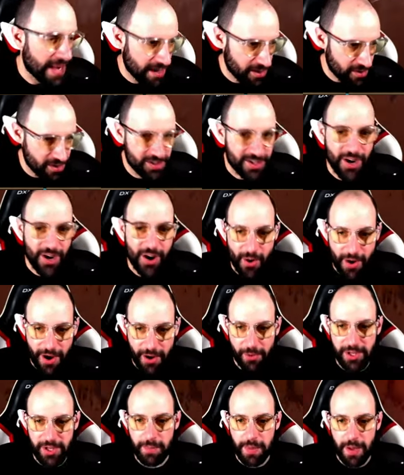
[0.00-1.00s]
Blankos... Oh,
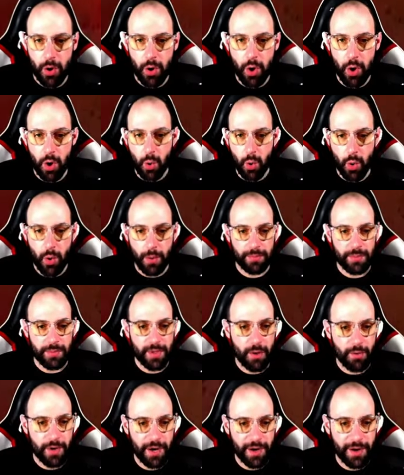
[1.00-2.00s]
I was... Oh,
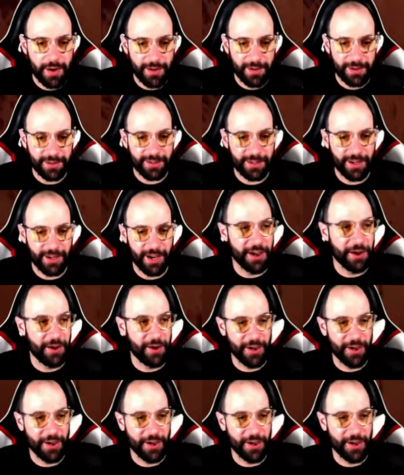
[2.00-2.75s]
no, no, no, no, no.